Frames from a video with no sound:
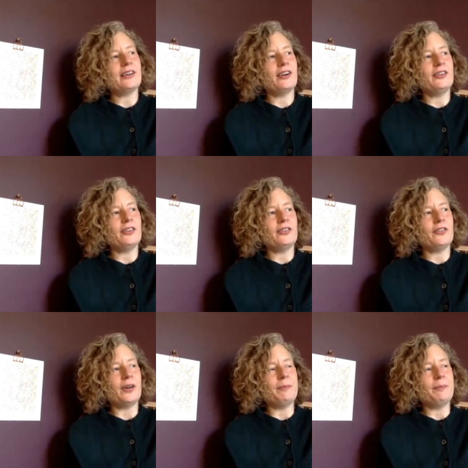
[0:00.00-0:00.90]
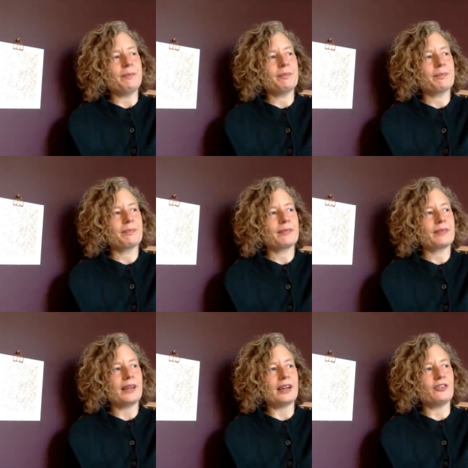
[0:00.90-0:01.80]
kind of
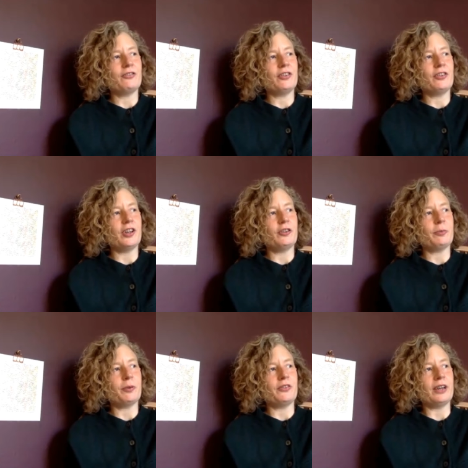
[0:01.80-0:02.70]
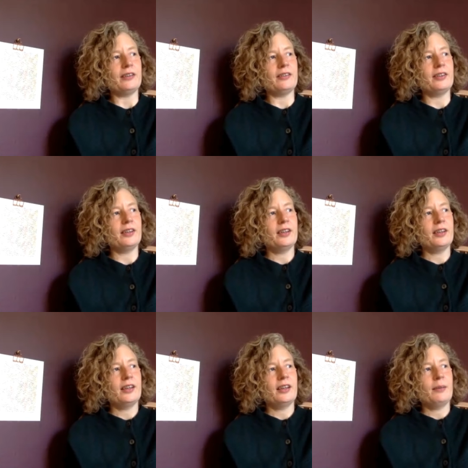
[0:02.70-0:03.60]
action research project
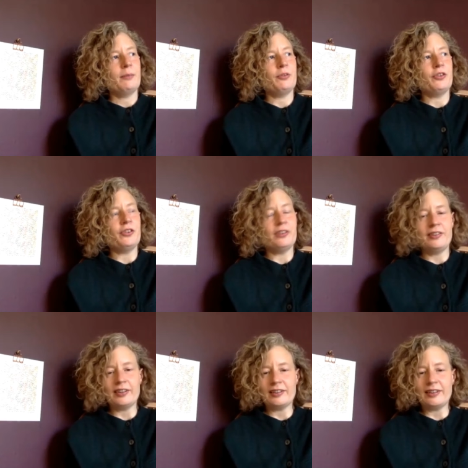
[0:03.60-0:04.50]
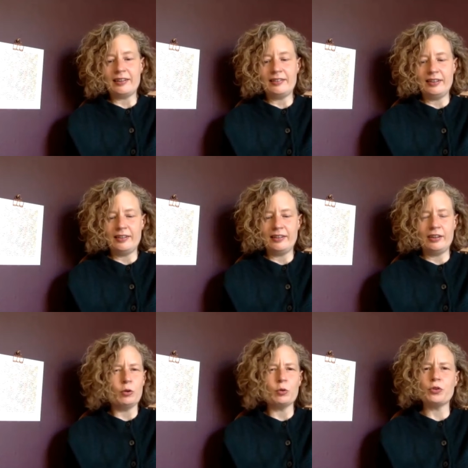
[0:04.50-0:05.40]
produces successes
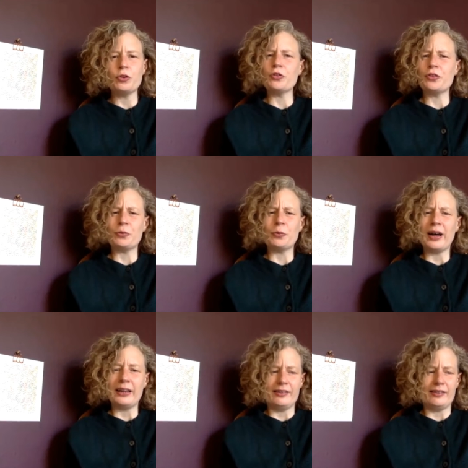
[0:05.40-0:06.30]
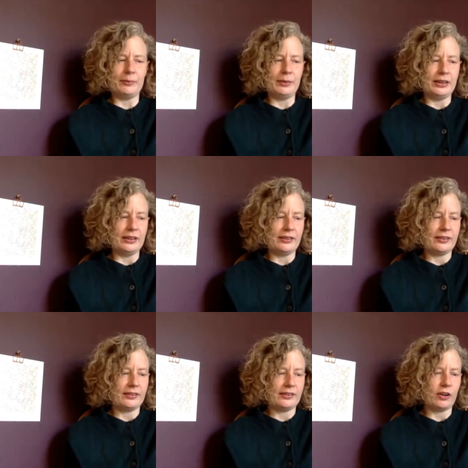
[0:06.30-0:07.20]
in all sorts of ways. I mean, it's